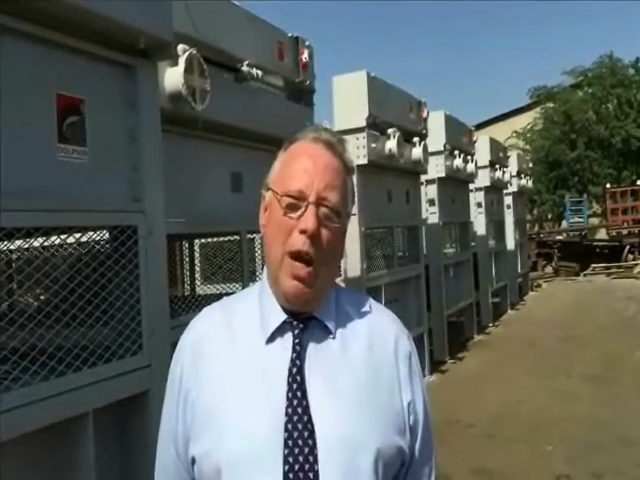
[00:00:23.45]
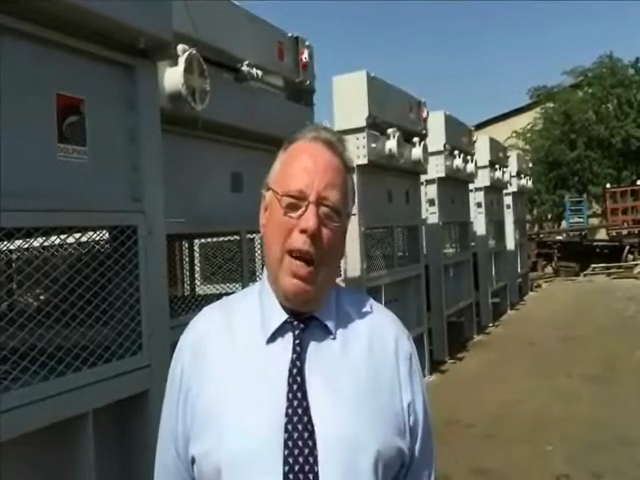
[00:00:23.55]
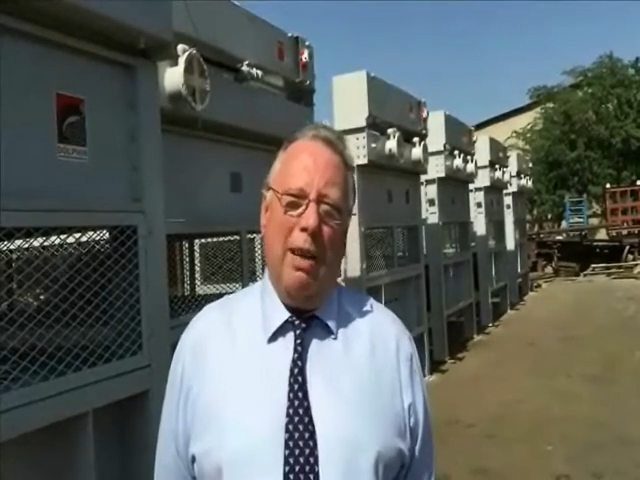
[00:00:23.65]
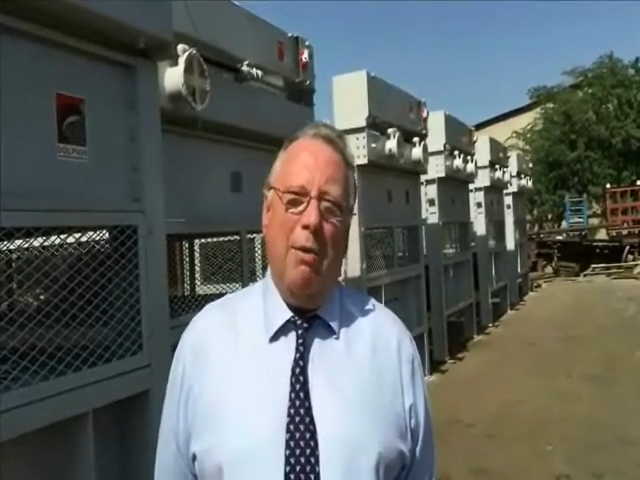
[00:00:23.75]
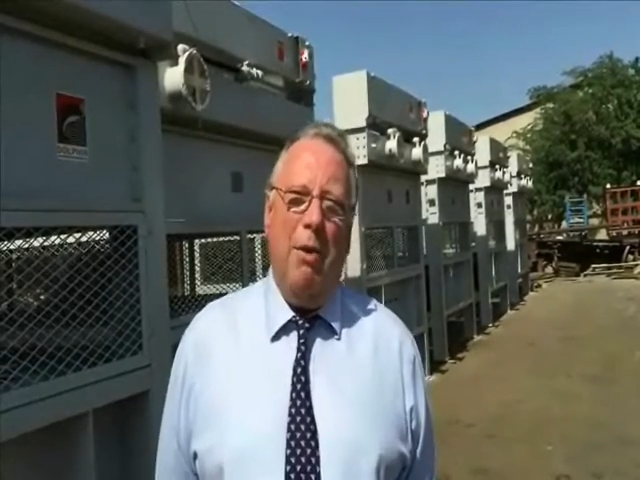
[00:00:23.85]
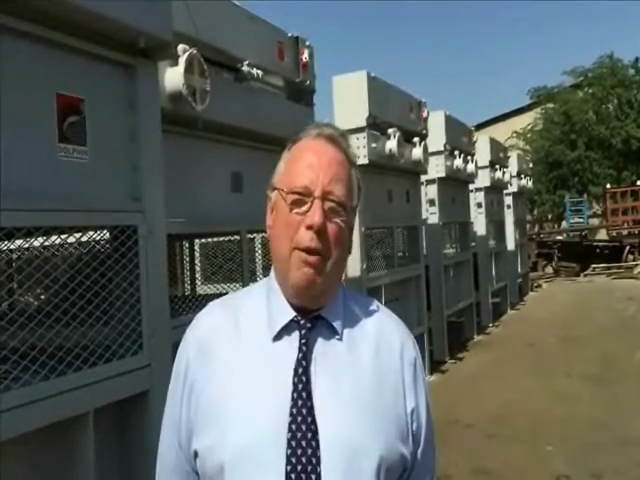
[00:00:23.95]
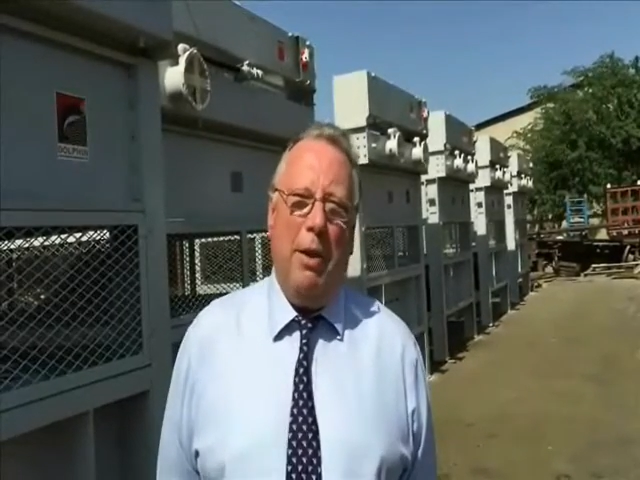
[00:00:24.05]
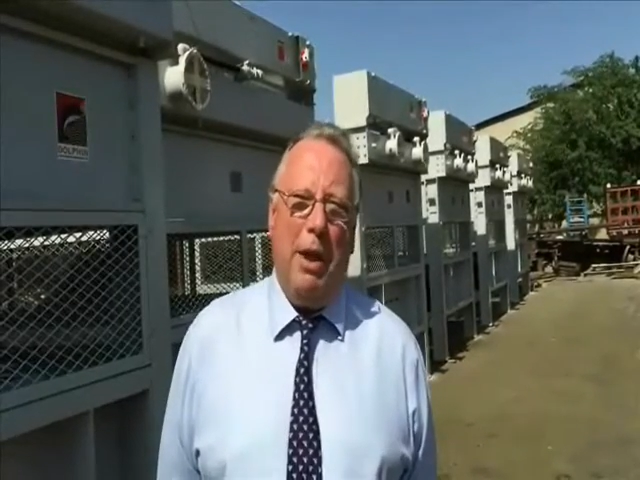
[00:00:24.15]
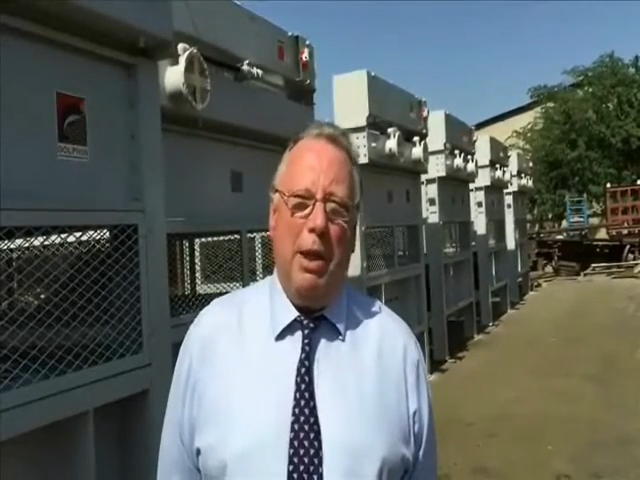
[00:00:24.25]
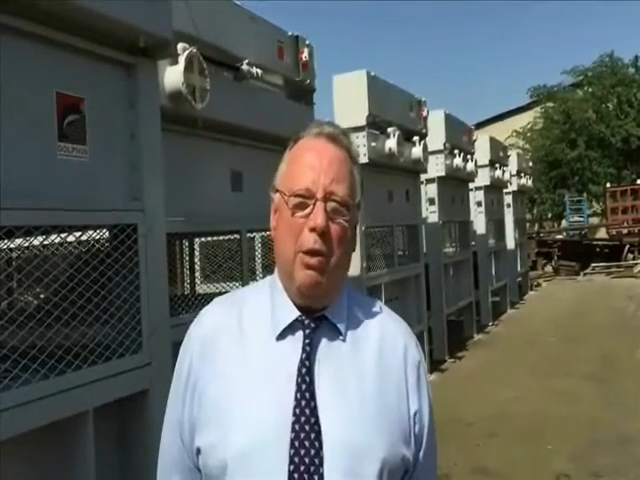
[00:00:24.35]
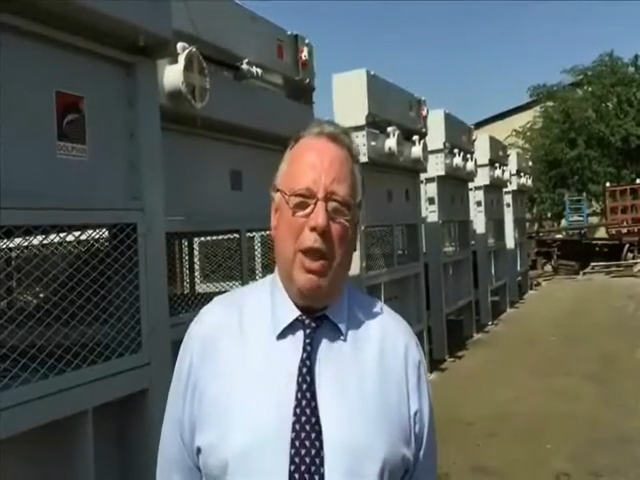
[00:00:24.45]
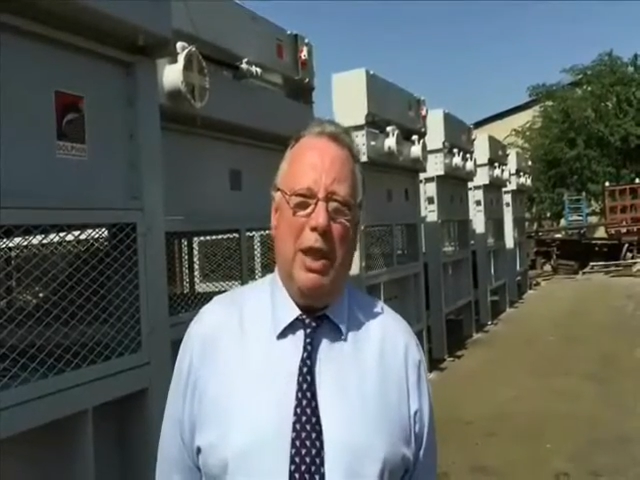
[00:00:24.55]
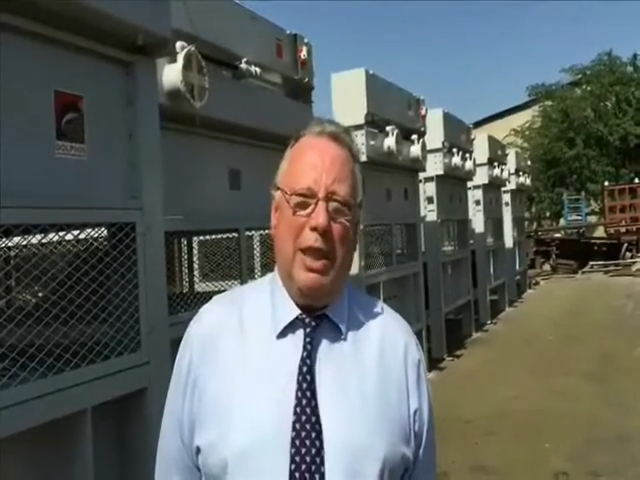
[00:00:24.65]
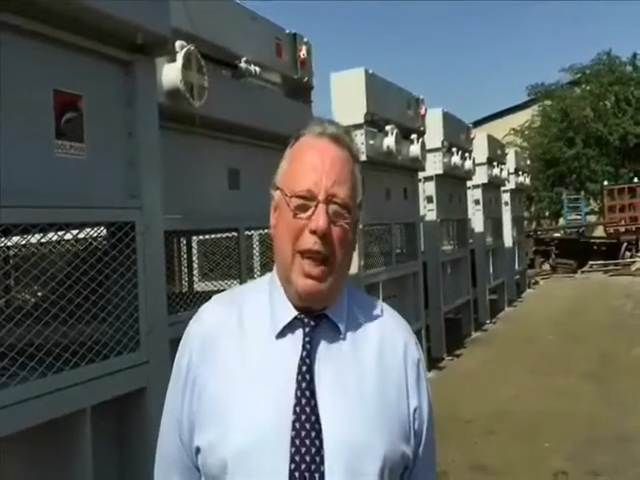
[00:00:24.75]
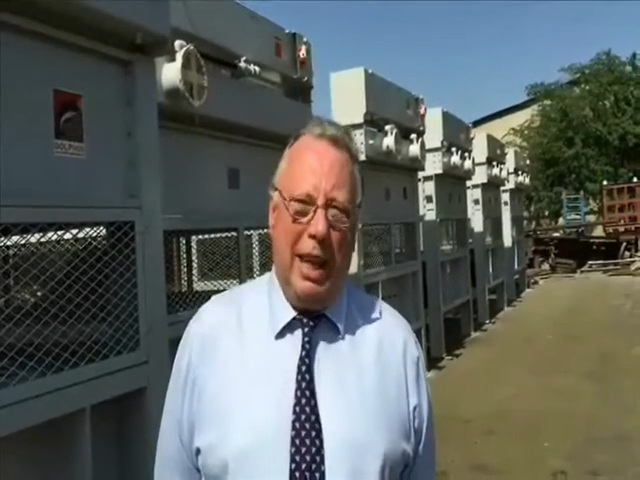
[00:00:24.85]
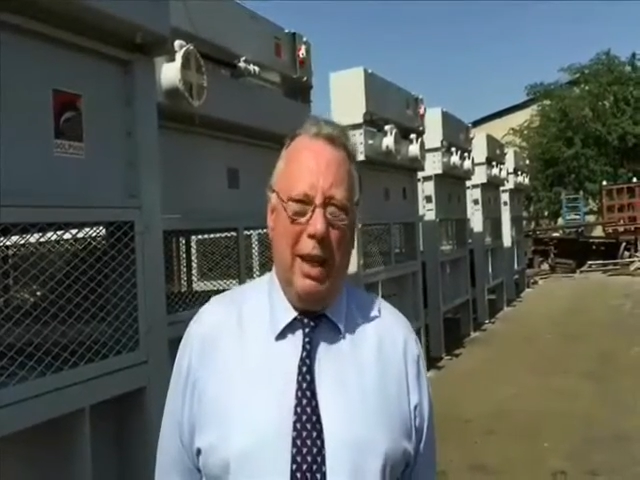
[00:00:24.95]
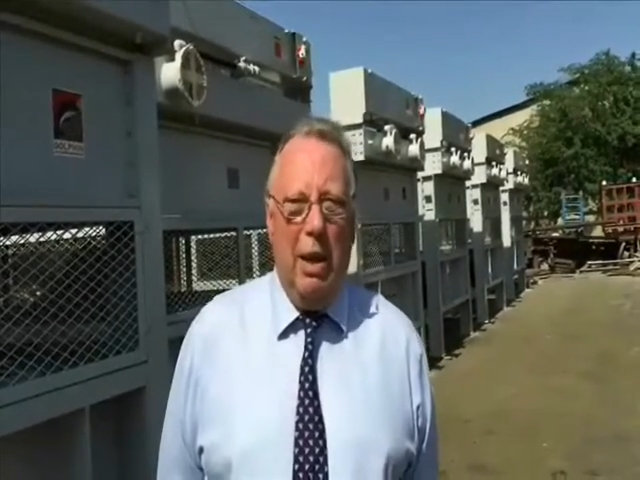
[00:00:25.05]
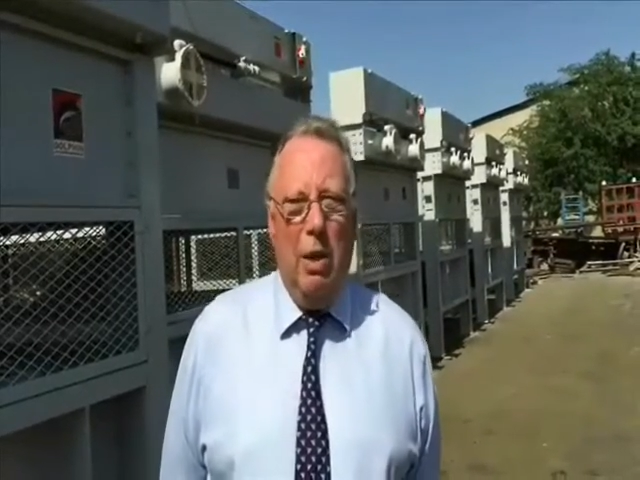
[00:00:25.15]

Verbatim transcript: work at 50 degrees C,